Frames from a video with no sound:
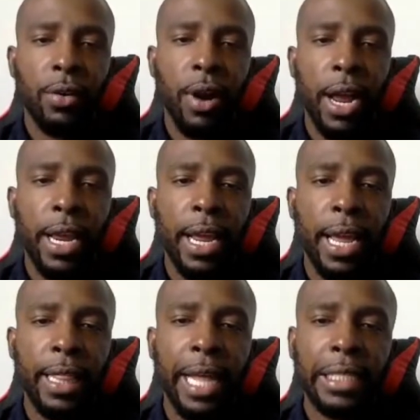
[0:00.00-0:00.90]
right?
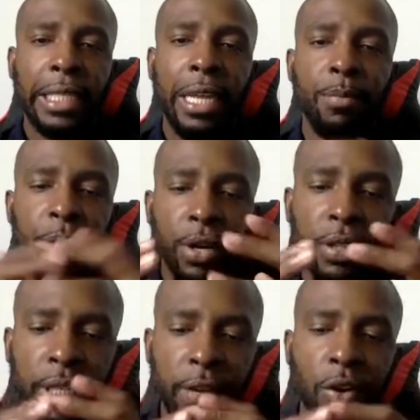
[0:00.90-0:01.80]
And that's the
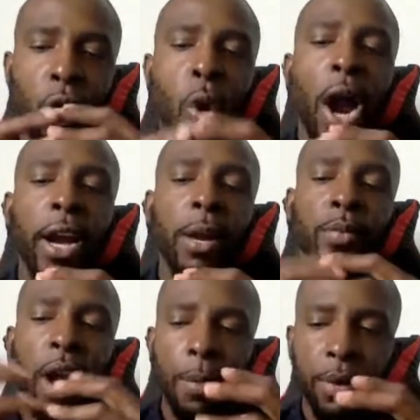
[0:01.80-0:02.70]
ability of acquiring a
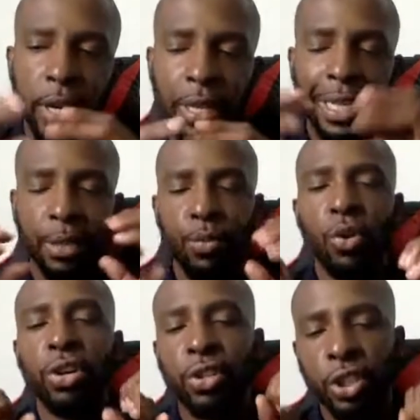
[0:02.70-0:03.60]
property that's
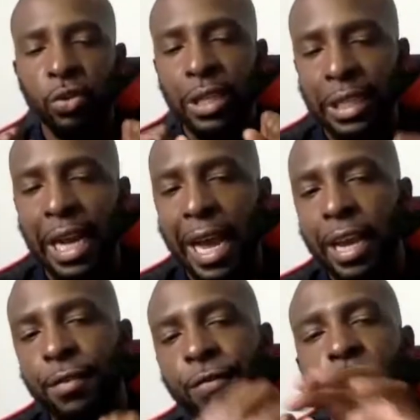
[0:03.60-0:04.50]
more so
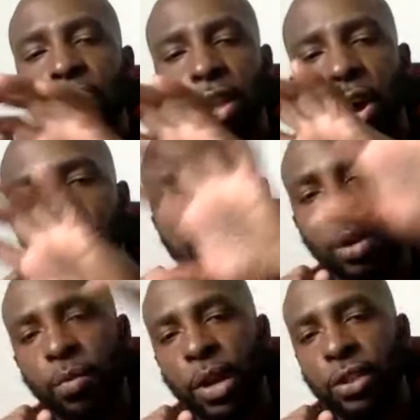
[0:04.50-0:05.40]
designed for
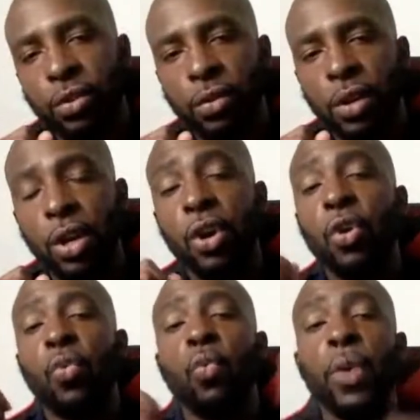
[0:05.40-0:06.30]
long-term rental.
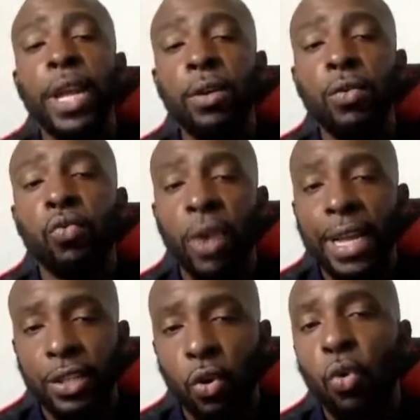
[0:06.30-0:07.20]
We'll
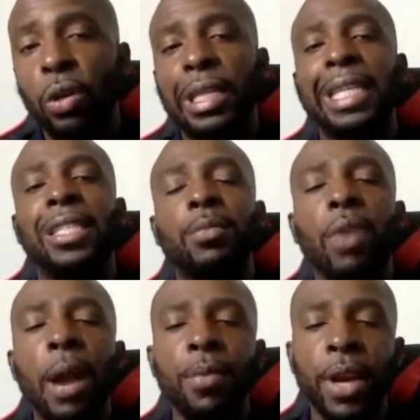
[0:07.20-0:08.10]
rent or lease the
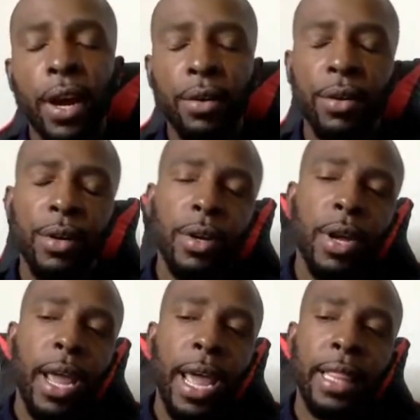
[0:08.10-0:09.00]
property out,
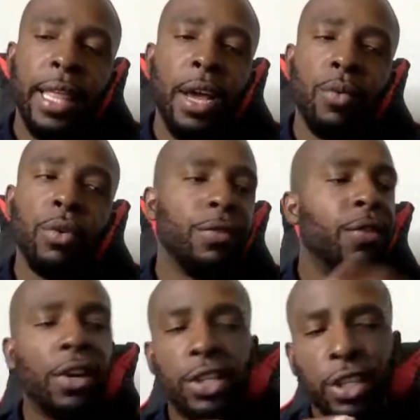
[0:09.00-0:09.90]
and then we'll
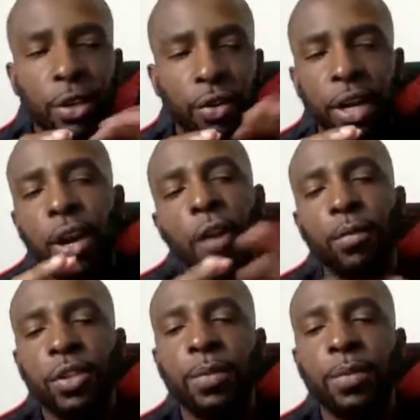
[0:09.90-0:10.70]
furnish it, create a comfortable